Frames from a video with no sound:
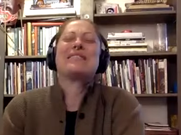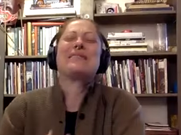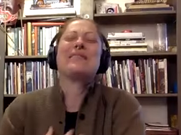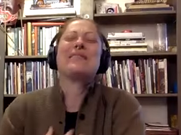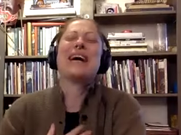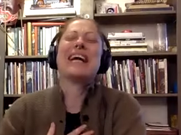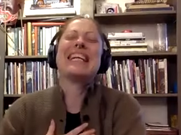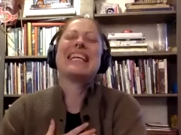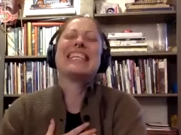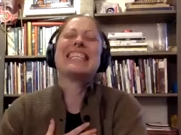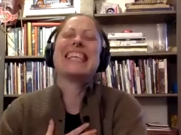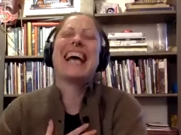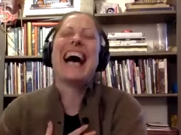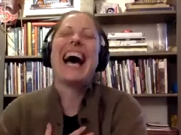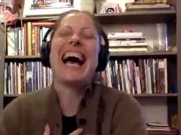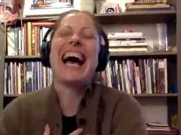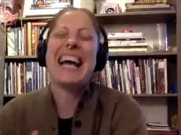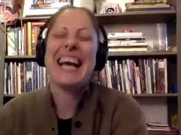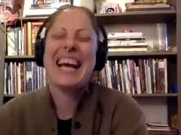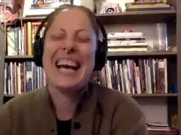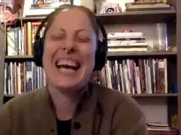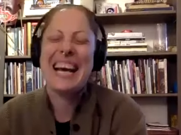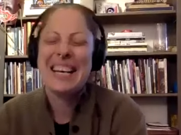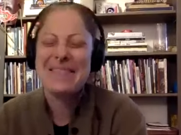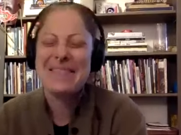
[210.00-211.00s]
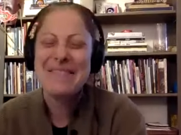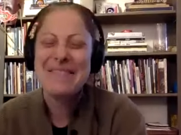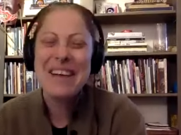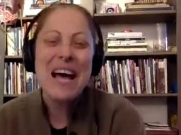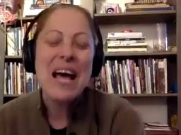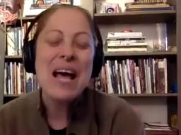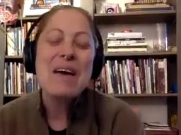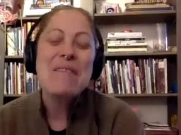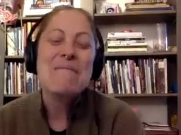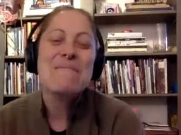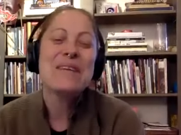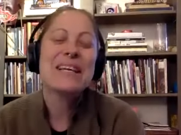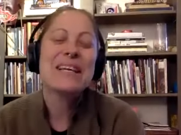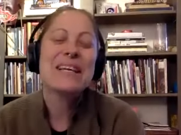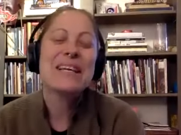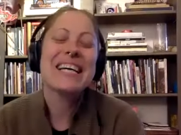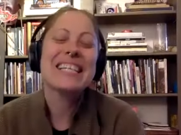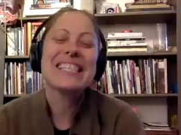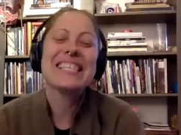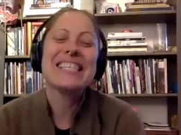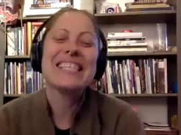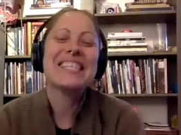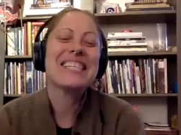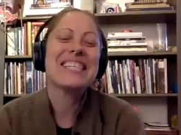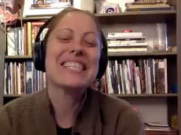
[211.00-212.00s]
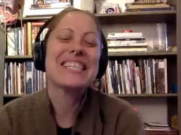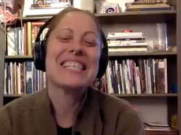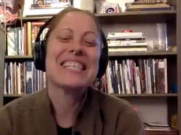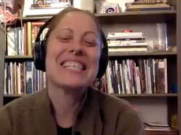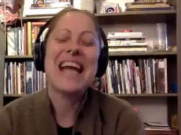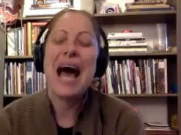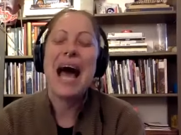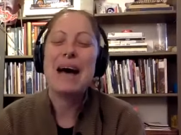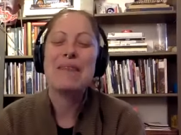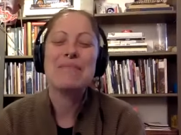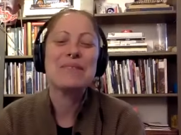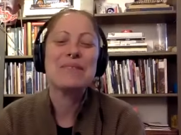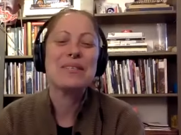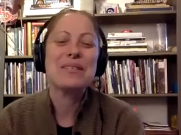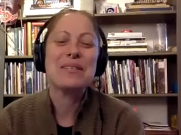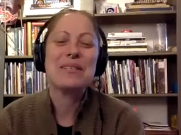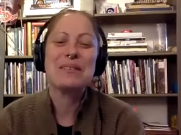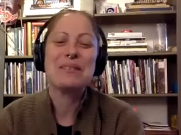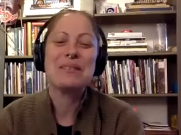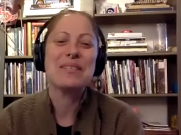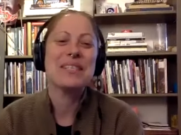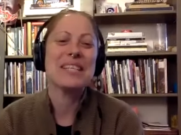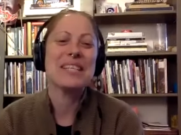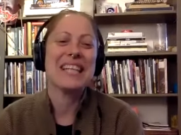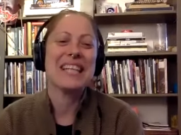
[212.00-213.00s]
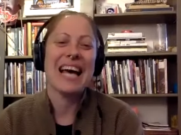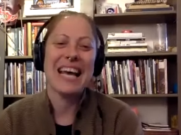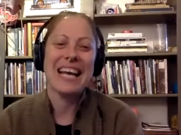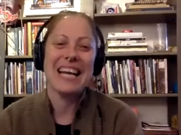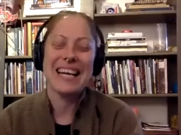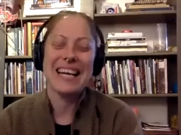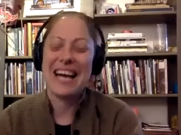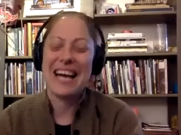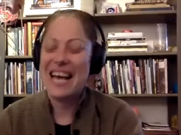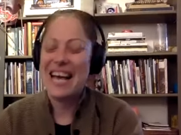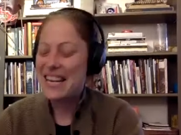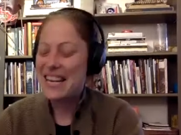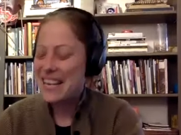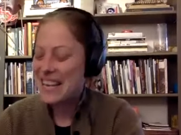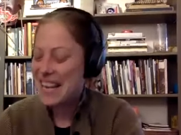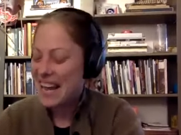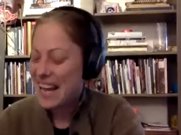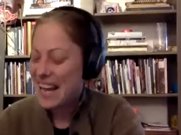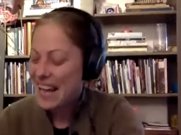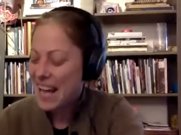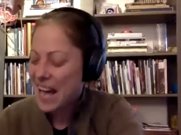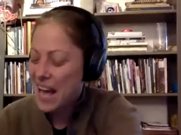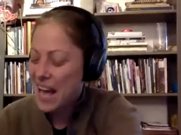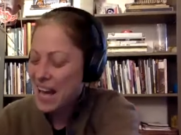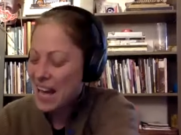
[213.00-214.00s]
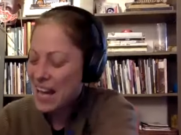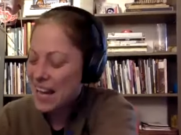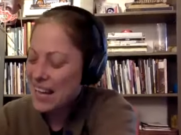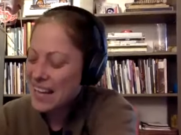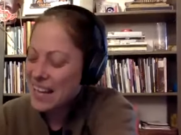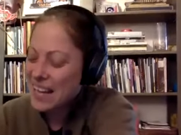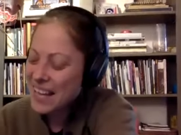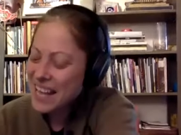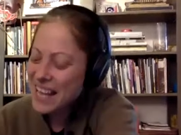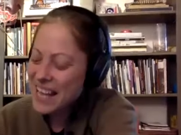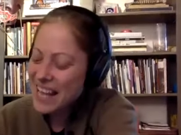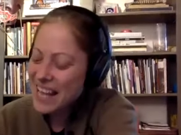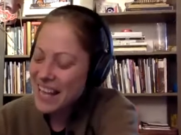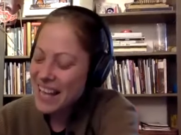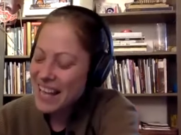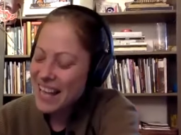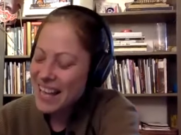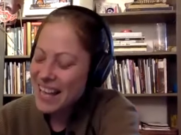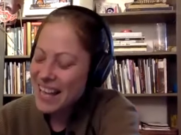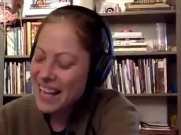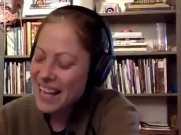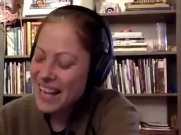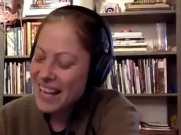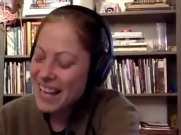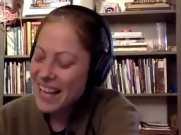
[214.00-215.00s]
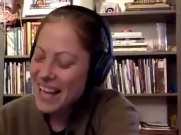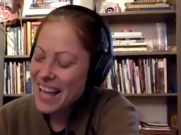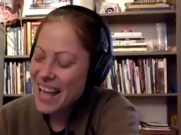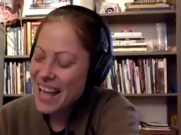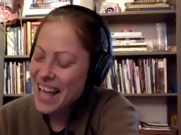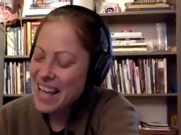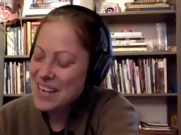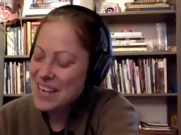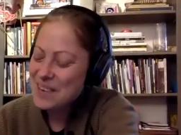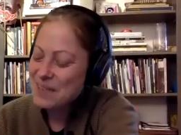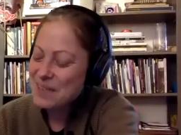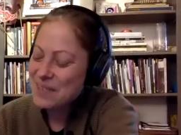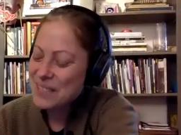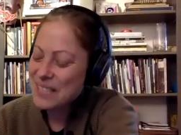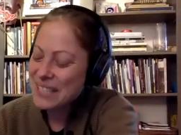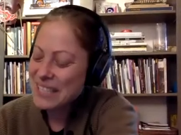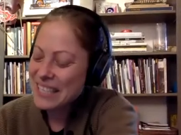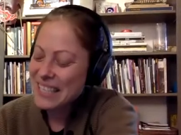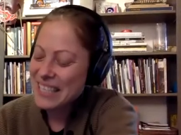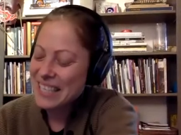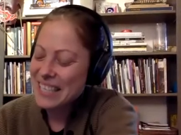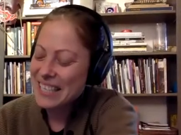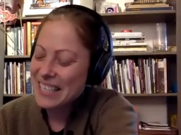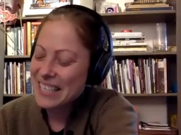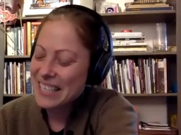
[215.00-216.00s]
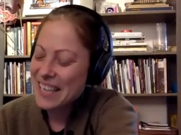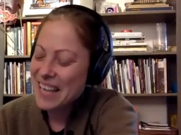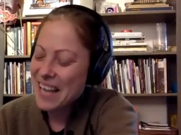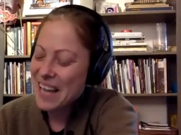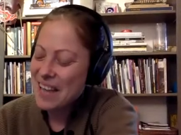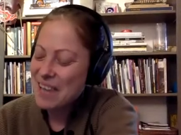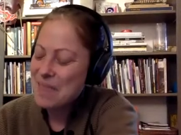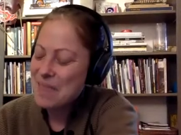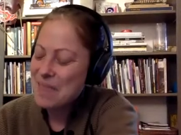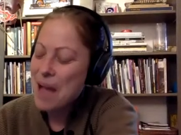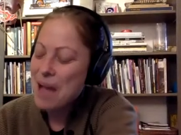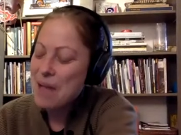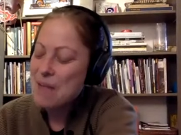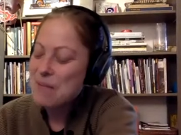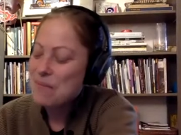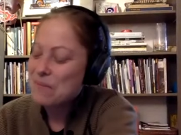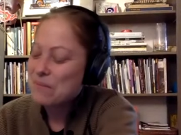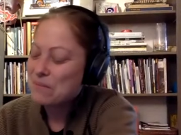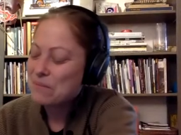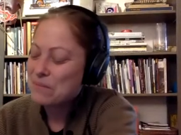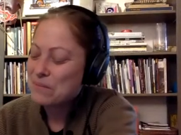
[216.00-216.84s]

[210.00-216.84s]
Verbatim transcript: fun as I am because it's just an absolute delight and uh, and a really I, am